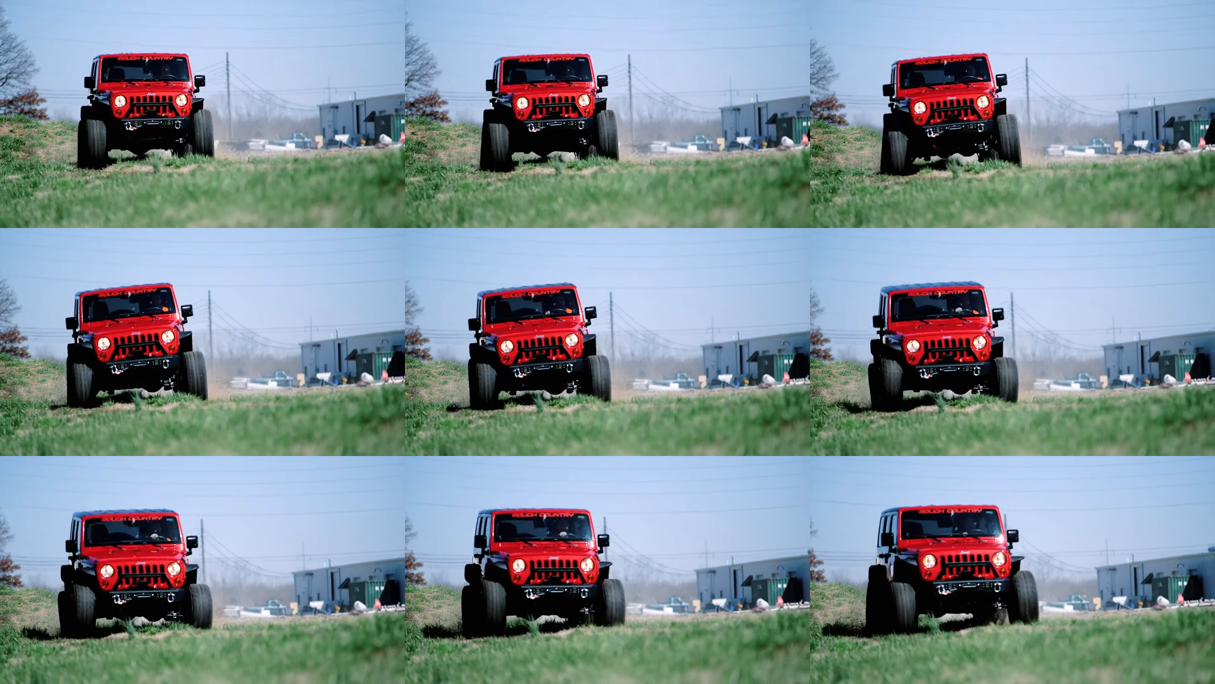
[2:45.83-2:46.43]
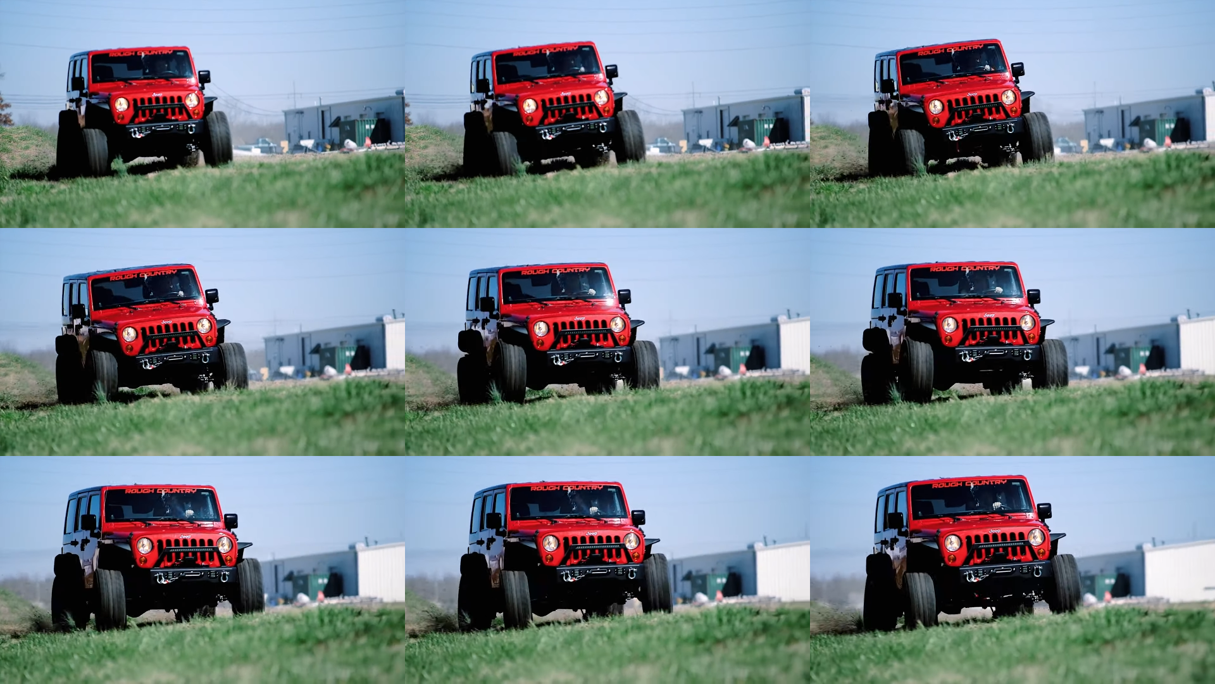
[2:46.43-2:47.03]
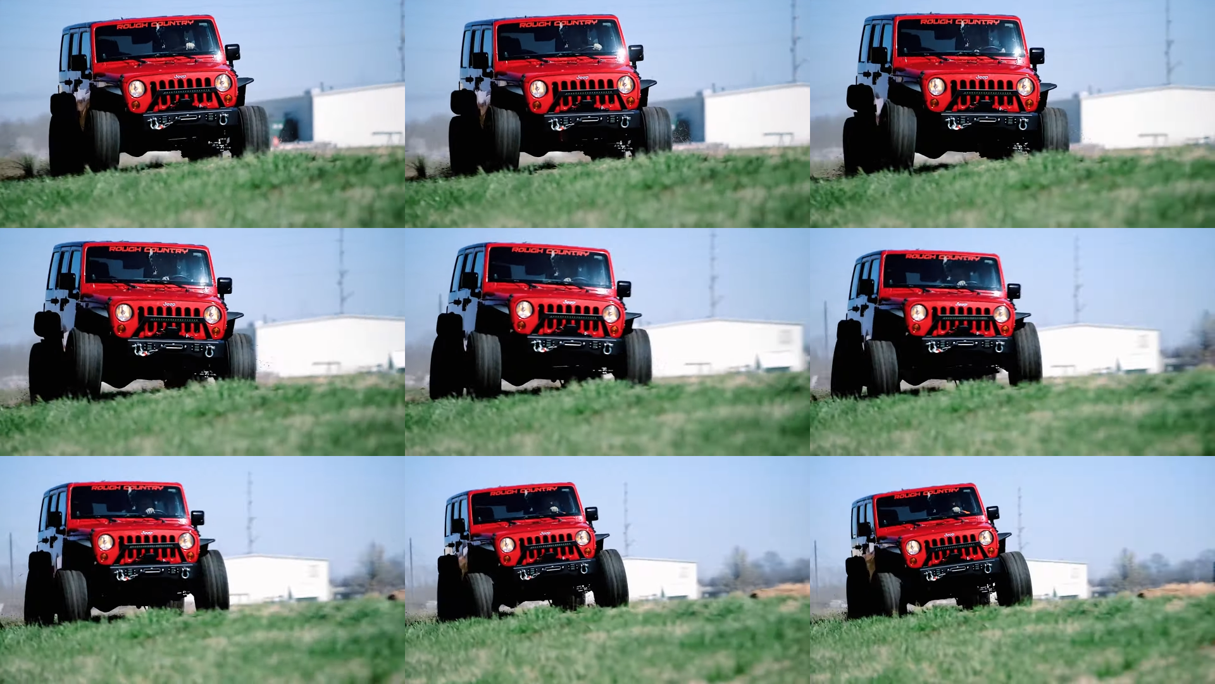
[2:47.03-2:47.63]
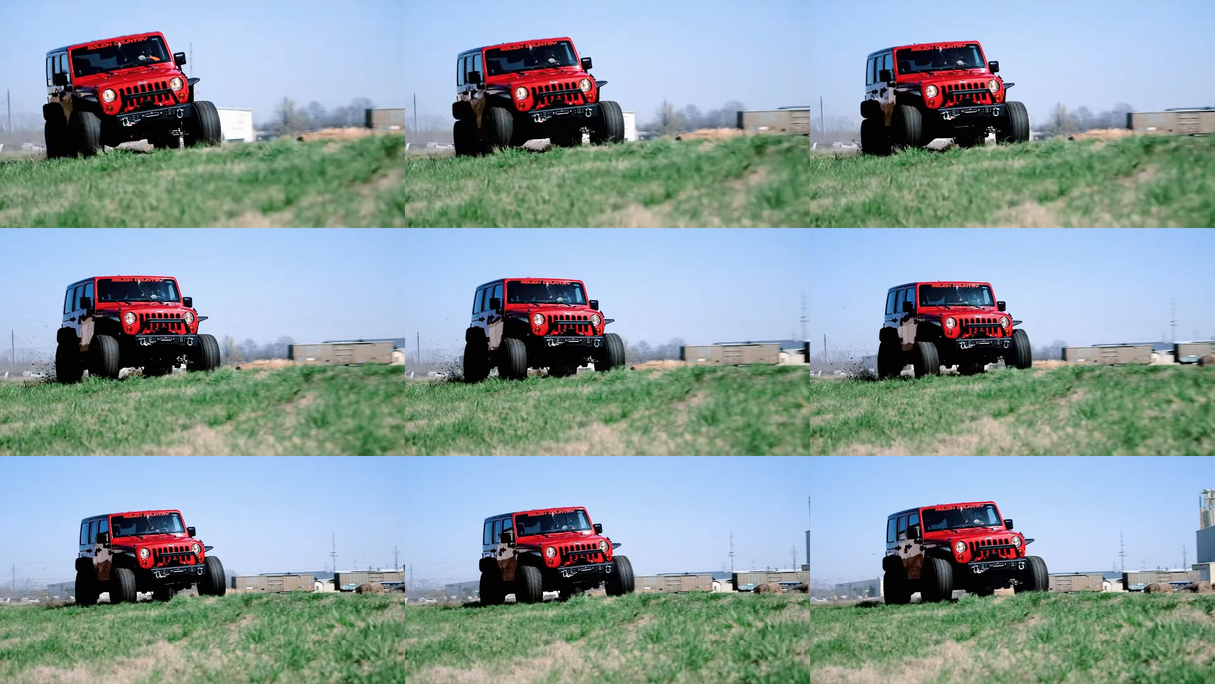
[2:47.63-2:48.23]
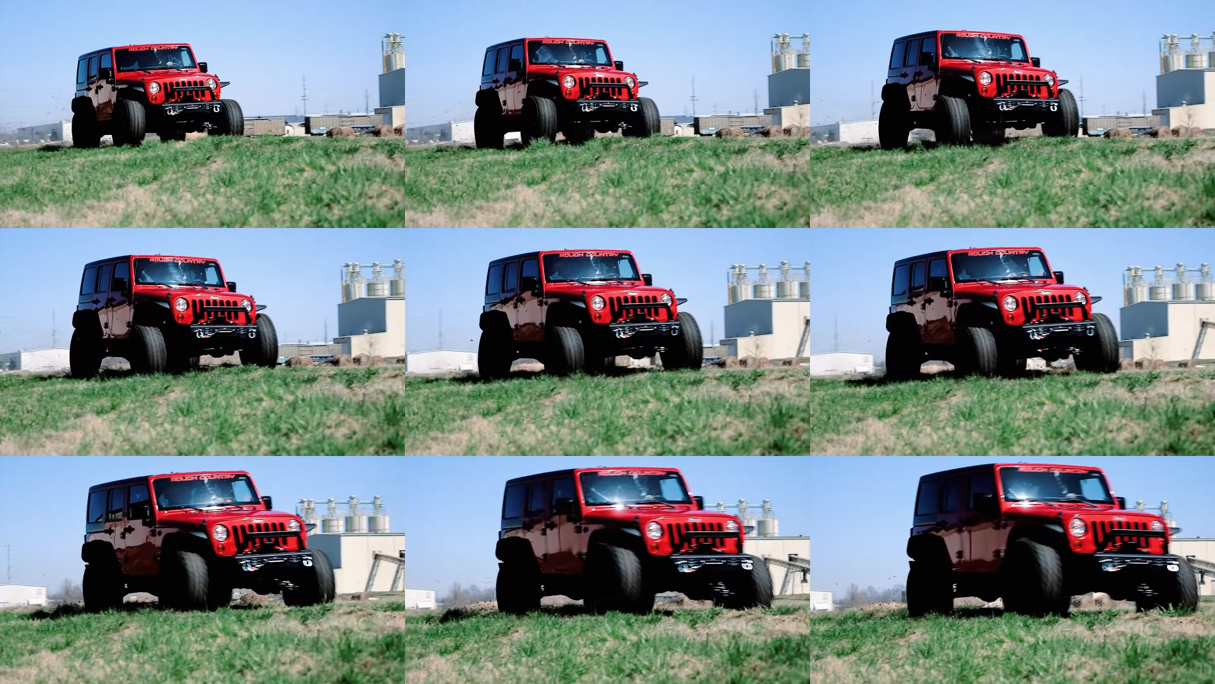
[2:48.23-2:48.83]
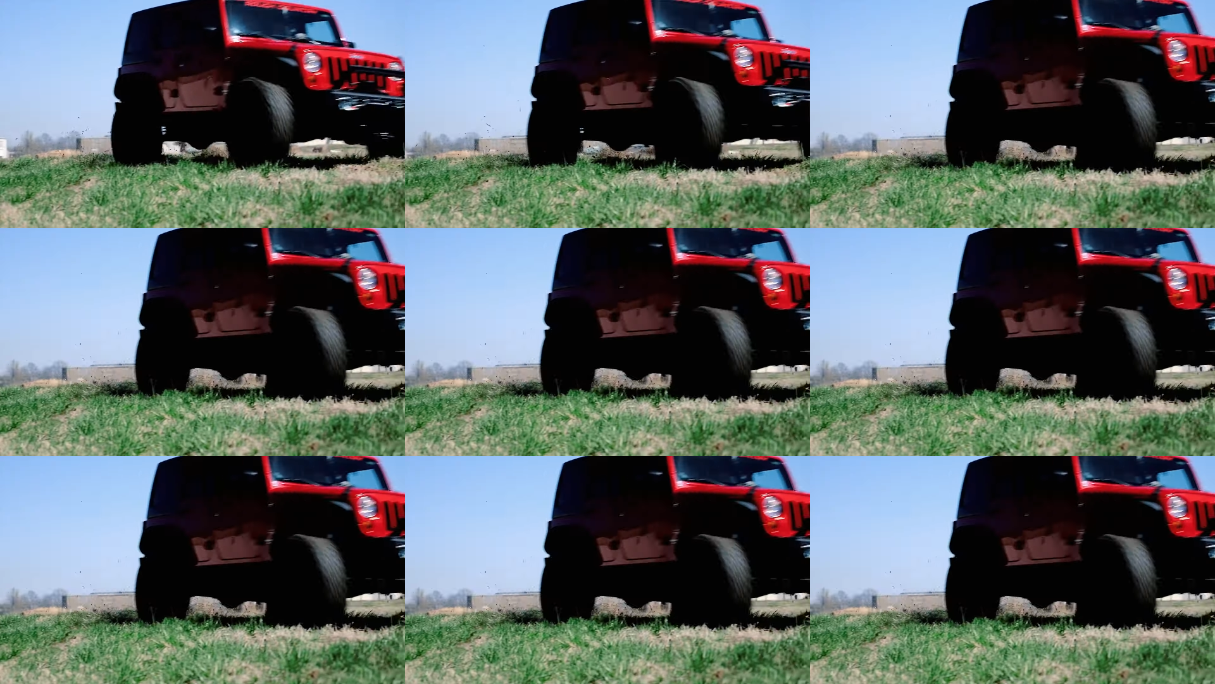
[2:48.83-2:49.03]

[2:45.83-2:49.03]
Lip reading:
(no speaker visible)